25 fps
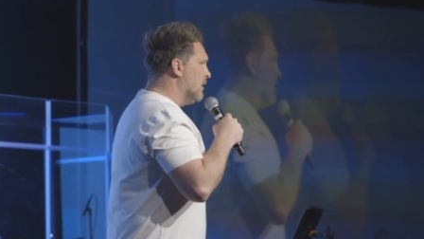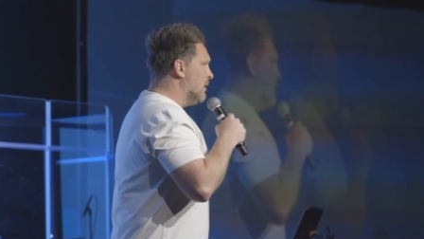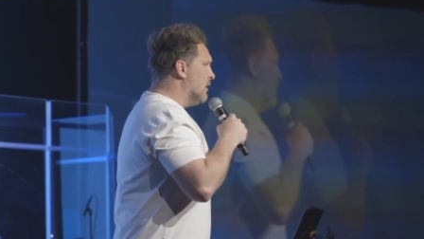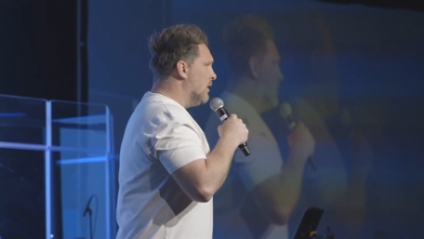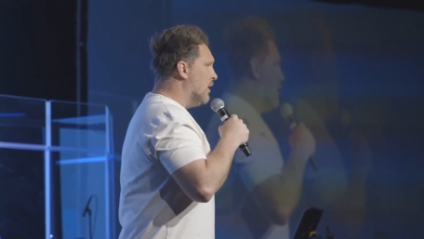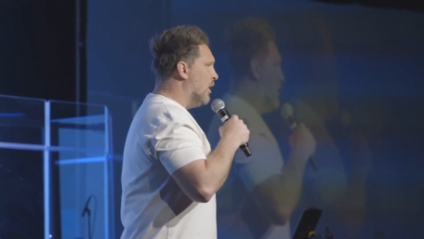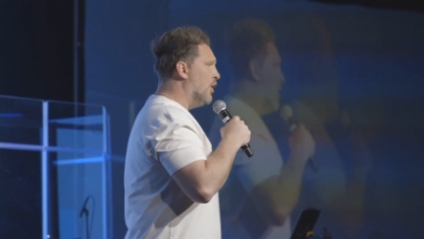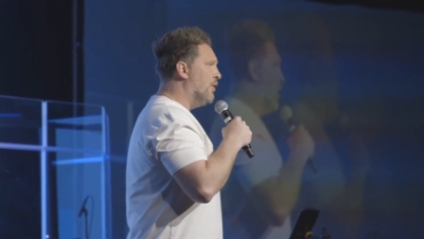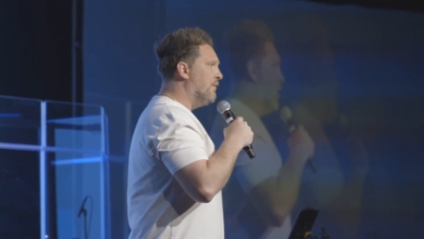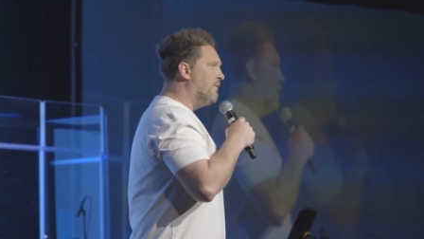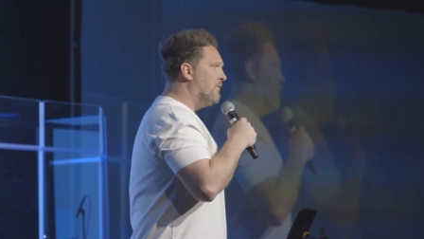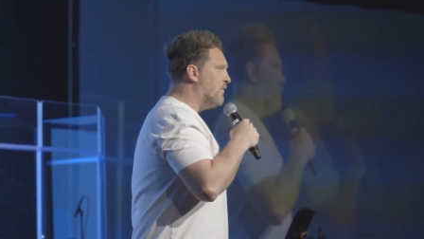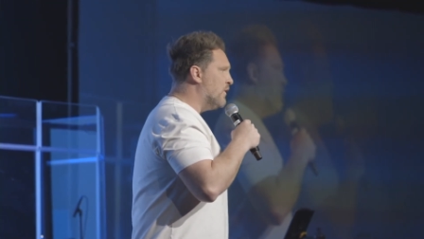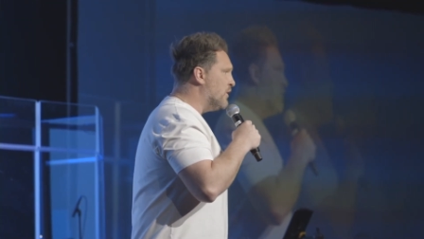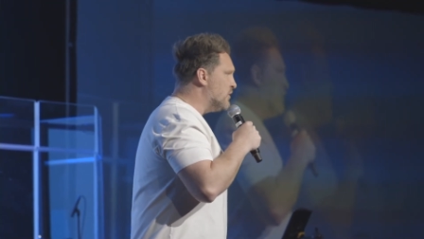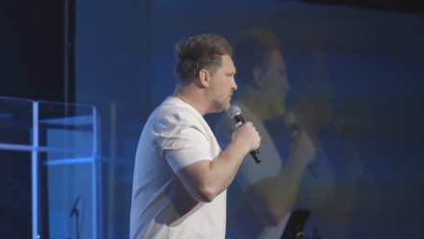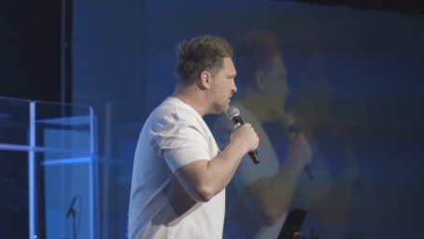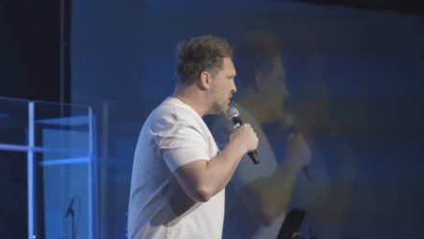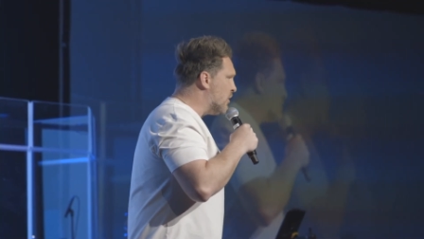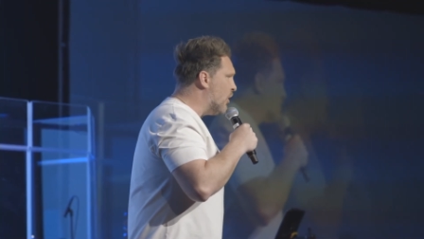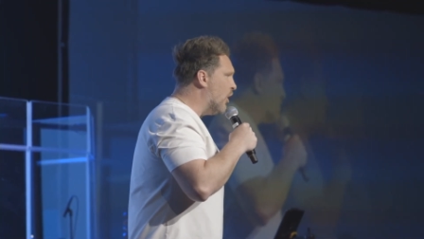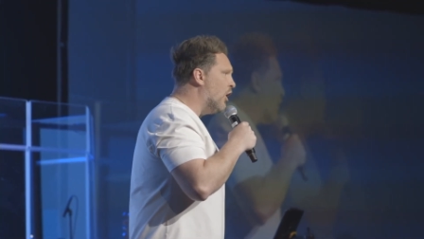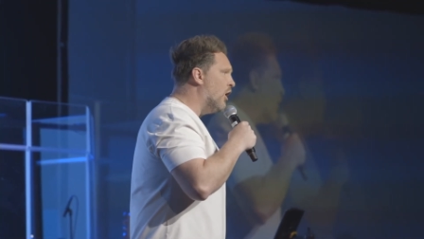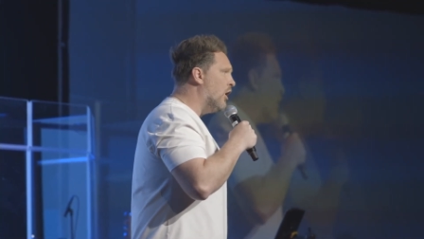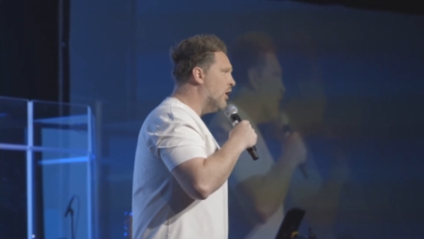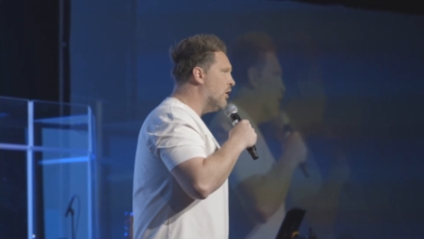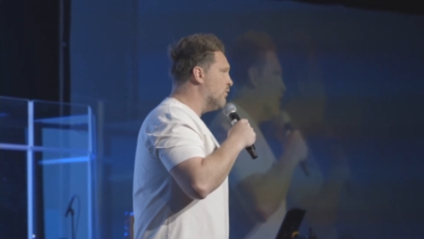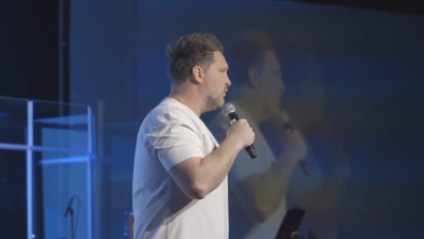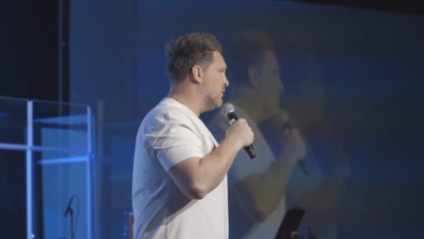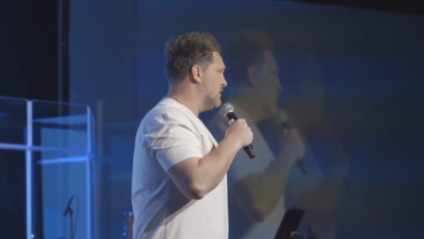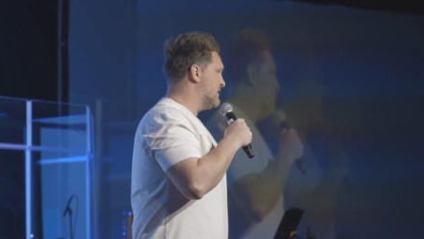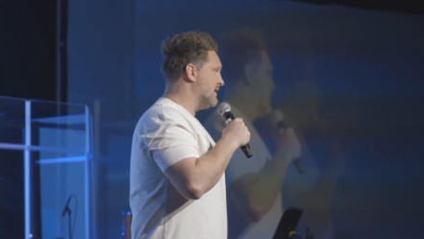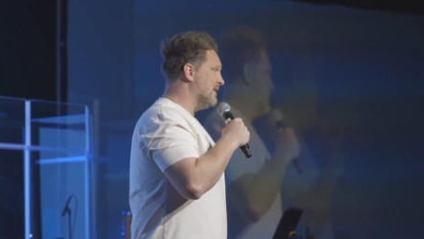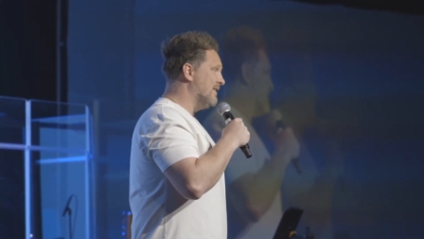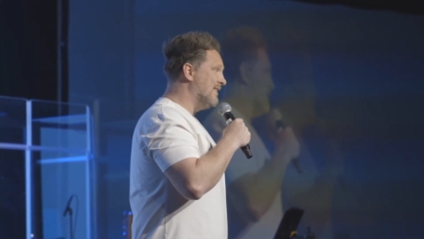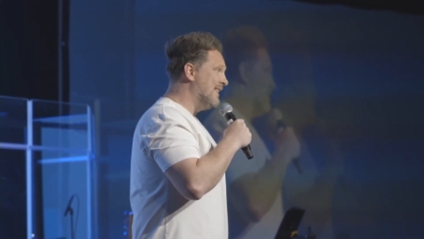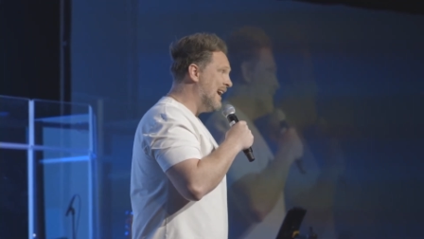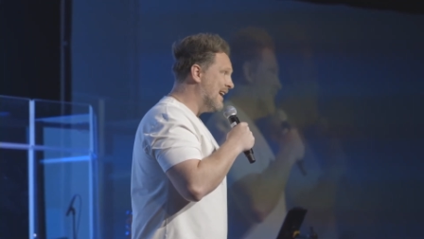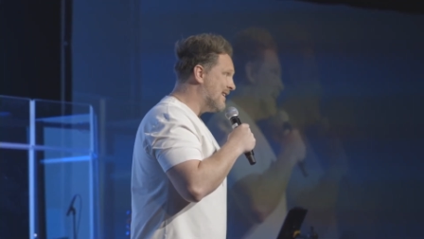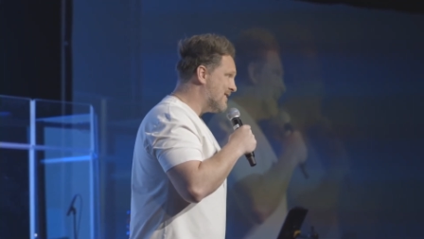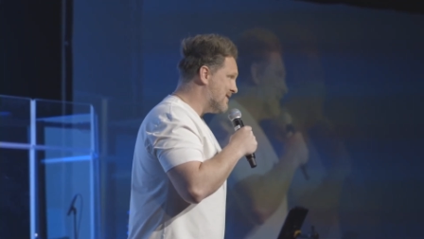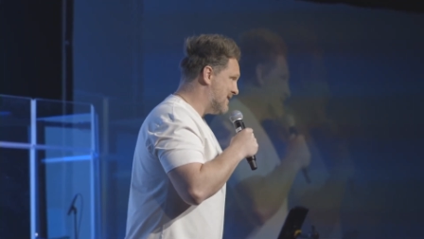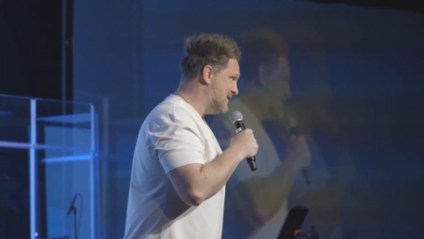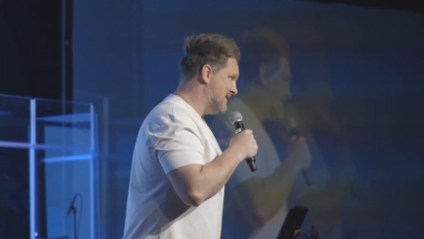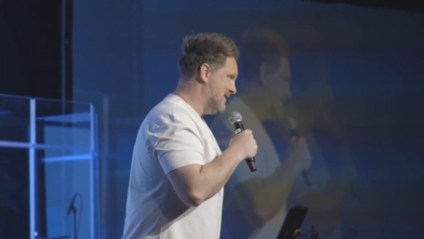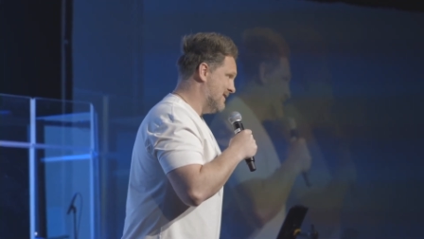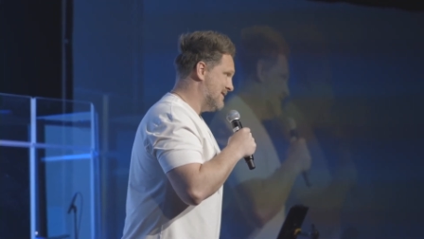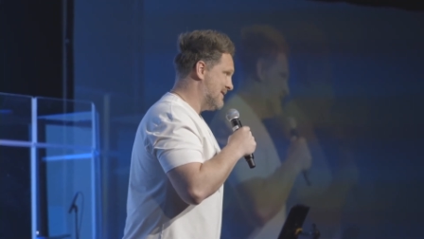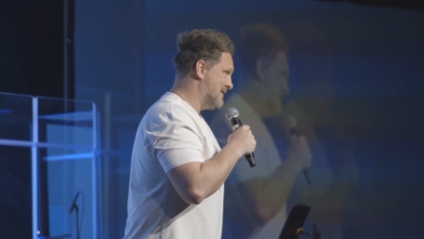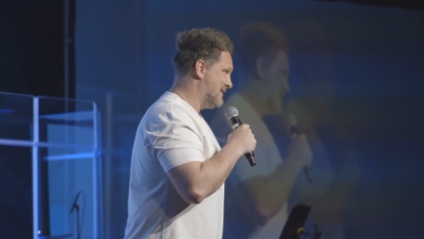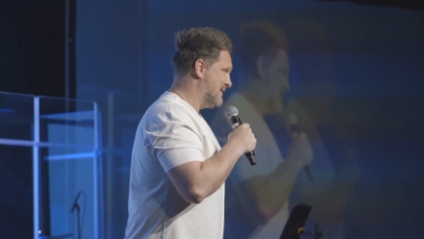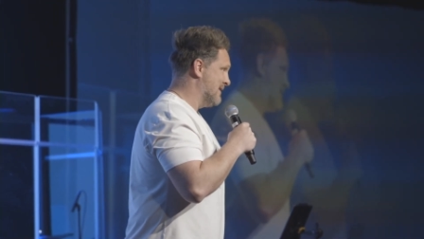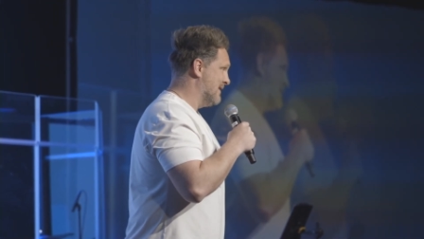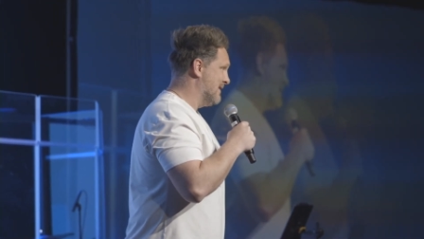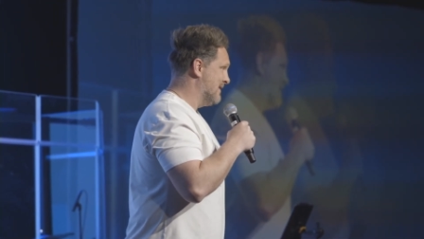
Her first car was a Lexus.